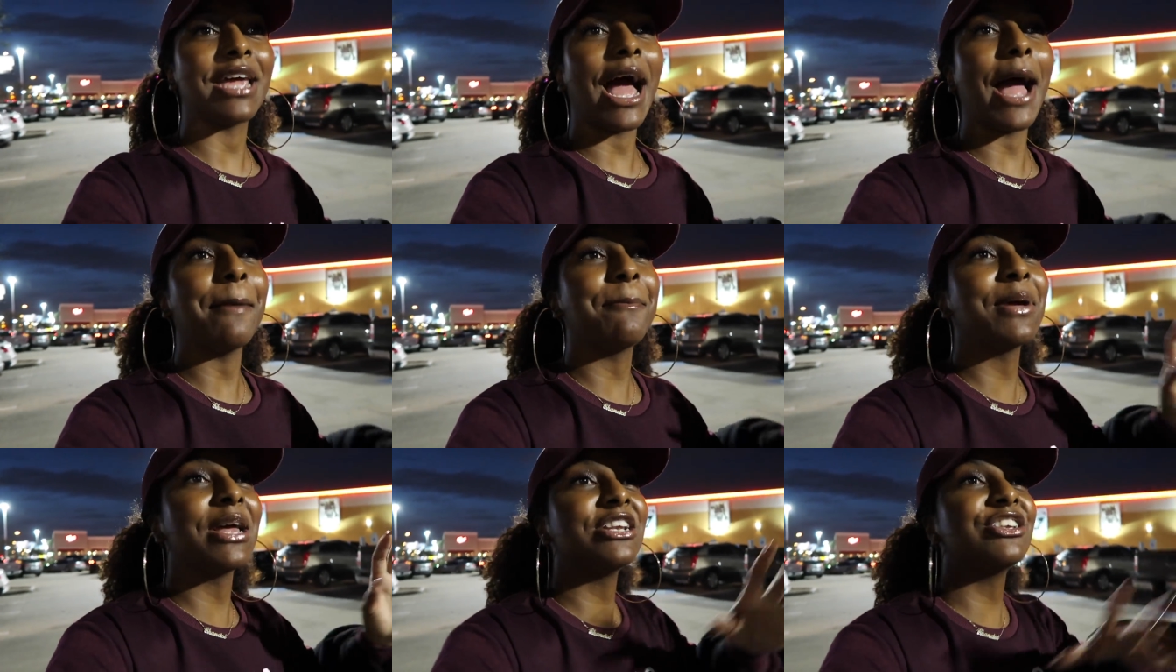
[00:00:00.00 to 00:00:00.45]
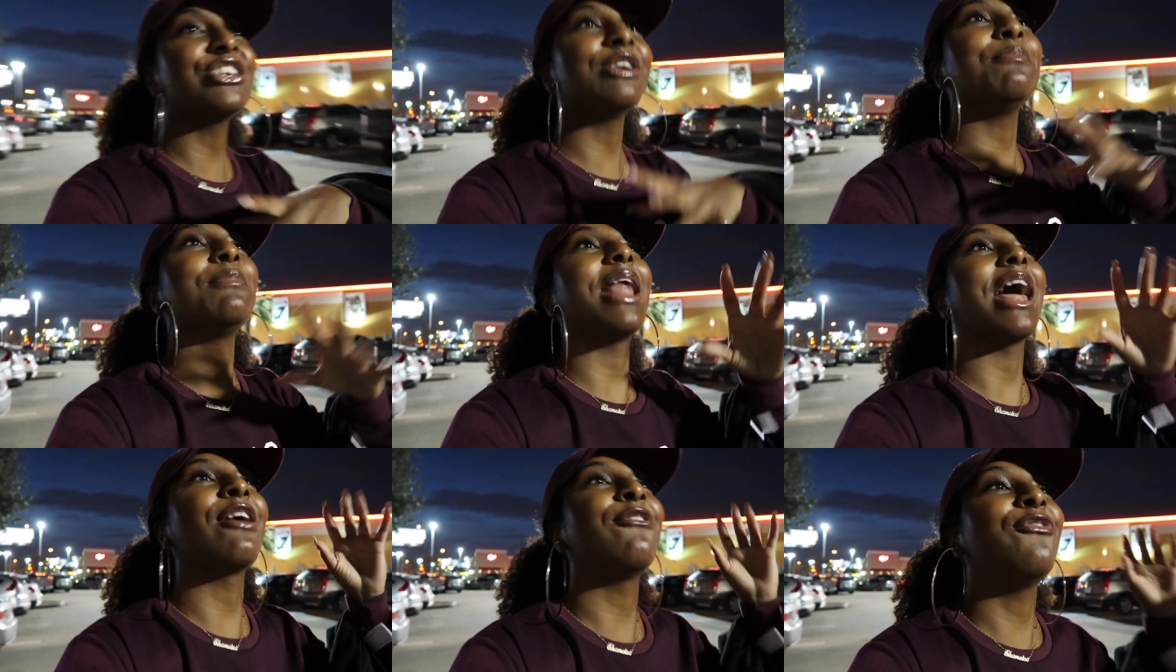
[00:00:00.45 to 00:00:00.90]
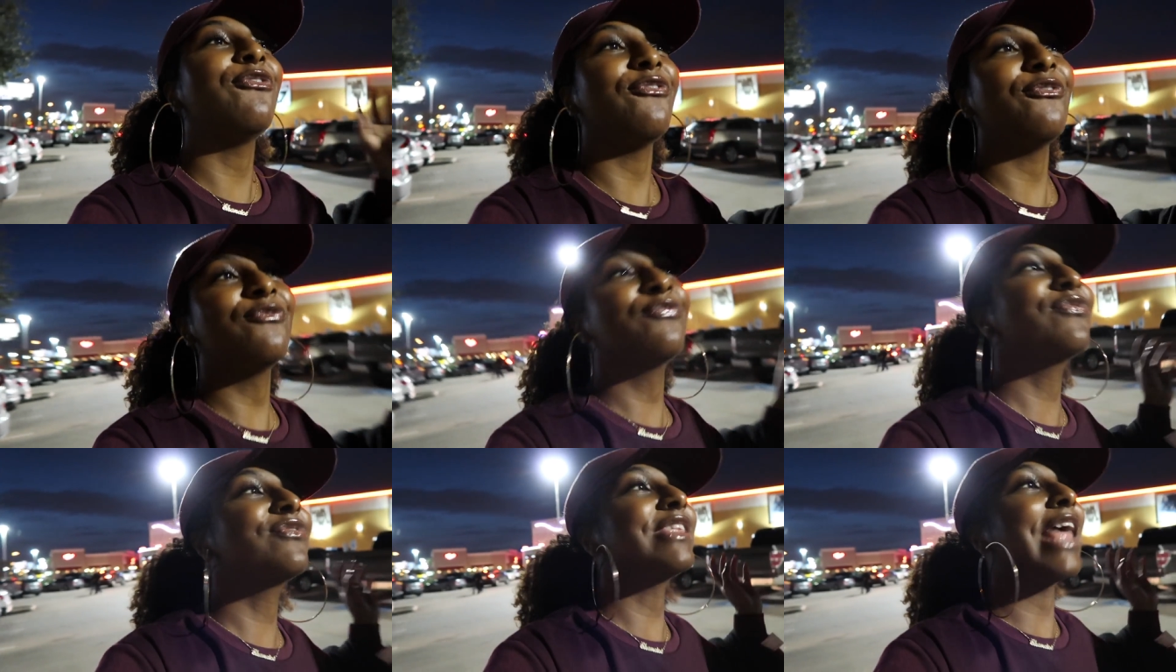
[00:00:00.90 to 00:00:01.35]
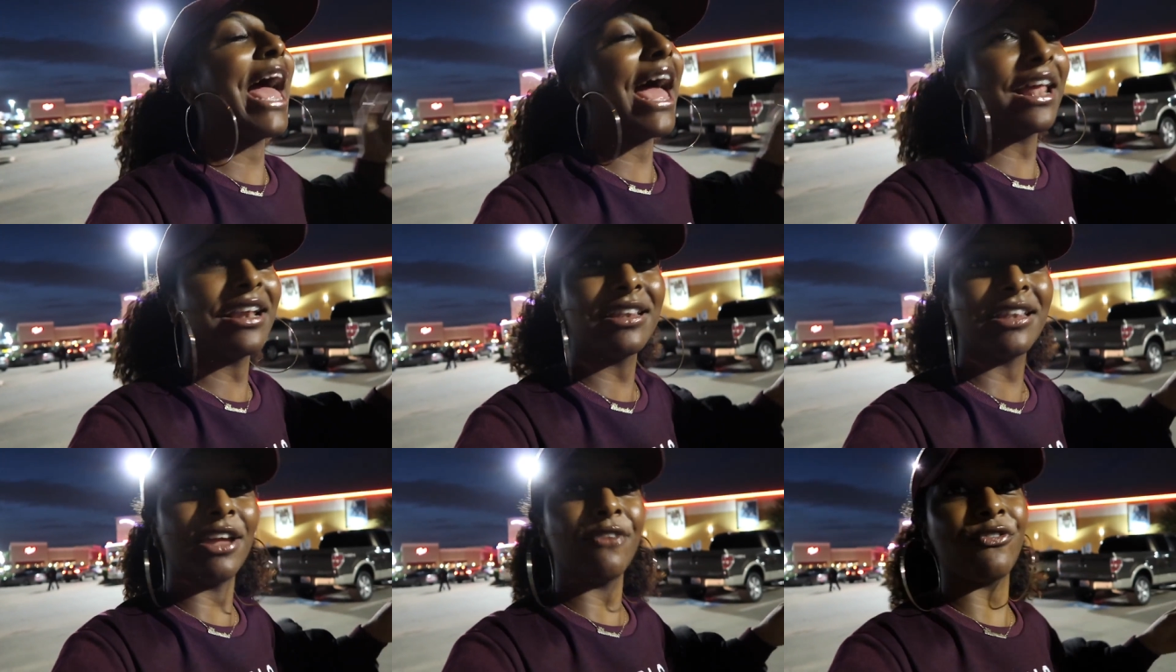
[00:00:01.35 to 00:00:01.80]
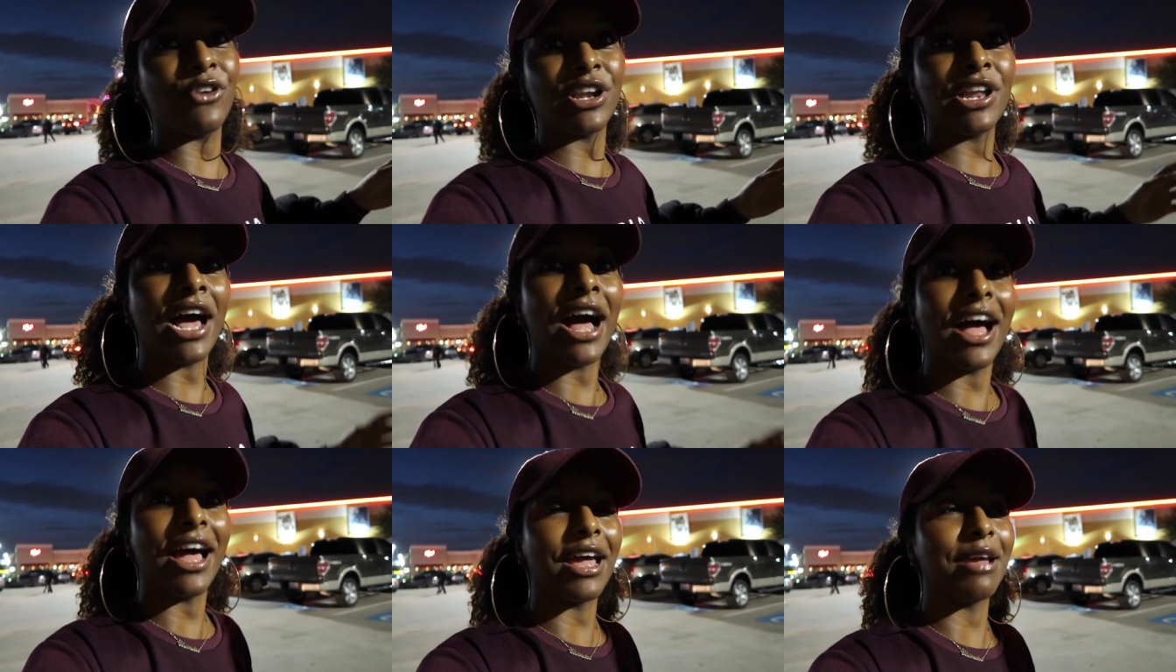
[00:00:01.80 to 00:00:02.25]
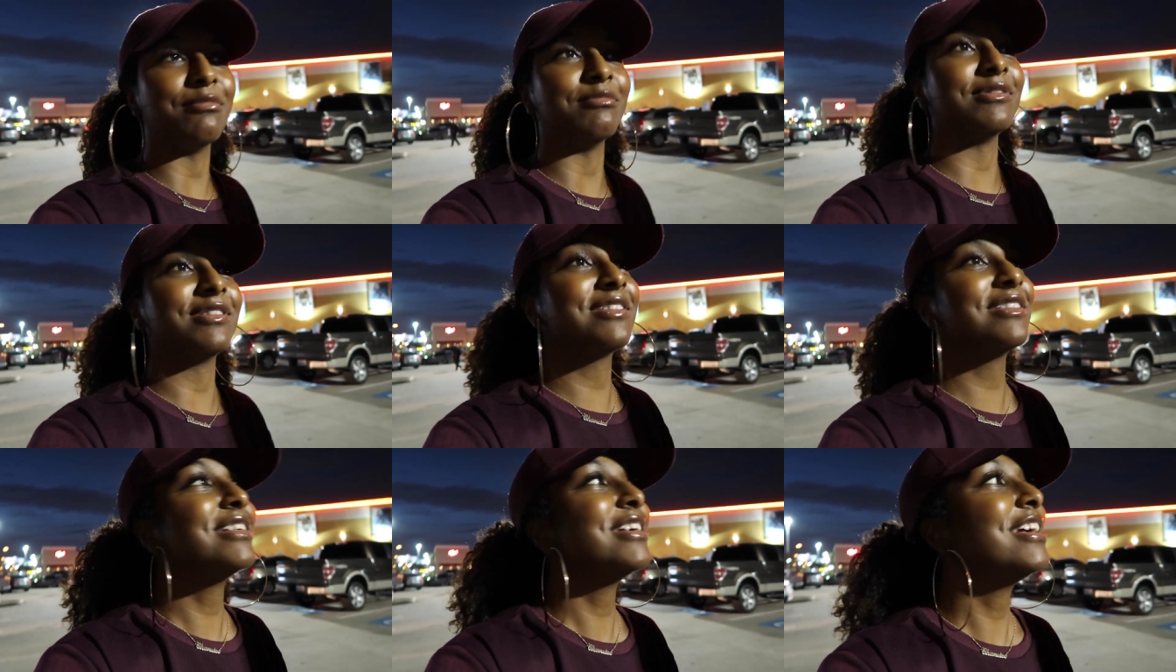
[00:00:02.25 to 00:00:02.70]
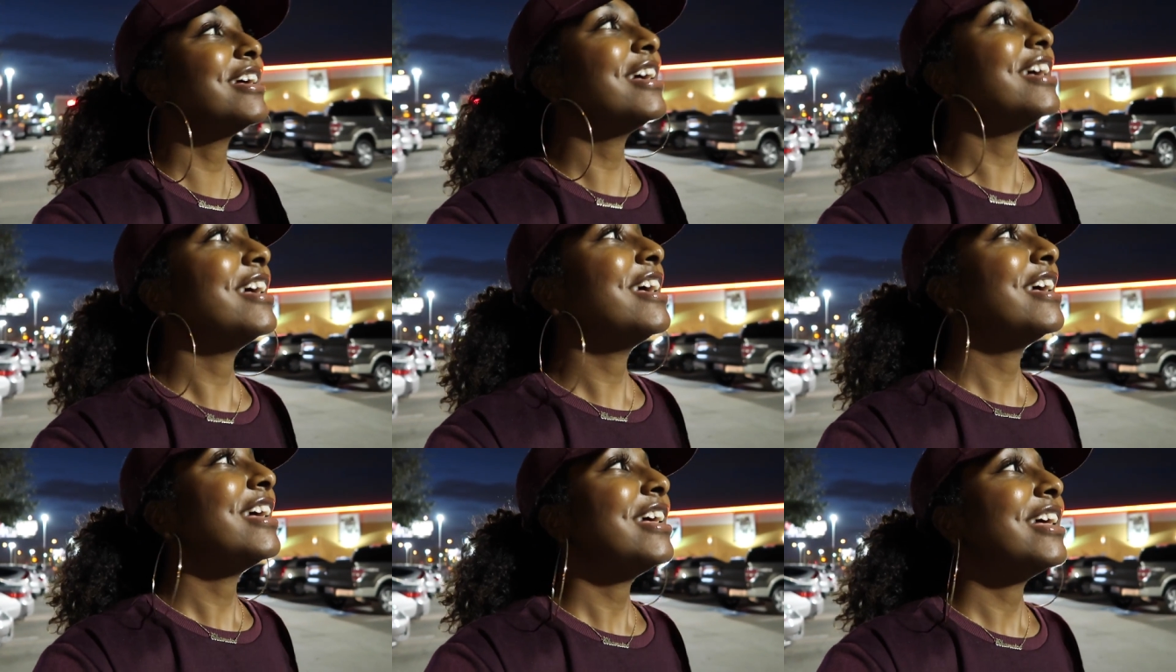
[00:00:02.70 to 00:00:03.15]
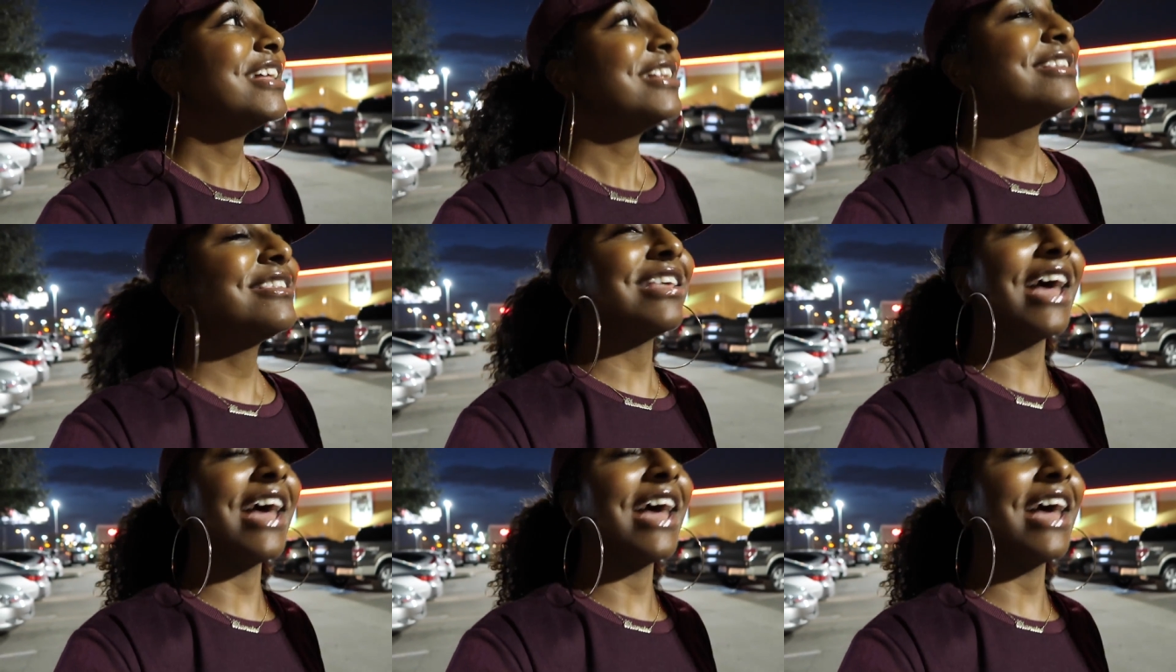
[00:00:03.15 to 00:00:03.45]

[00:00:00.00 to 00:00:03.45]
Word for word: I pinched him like 10 different times. I don't even feel no pinch.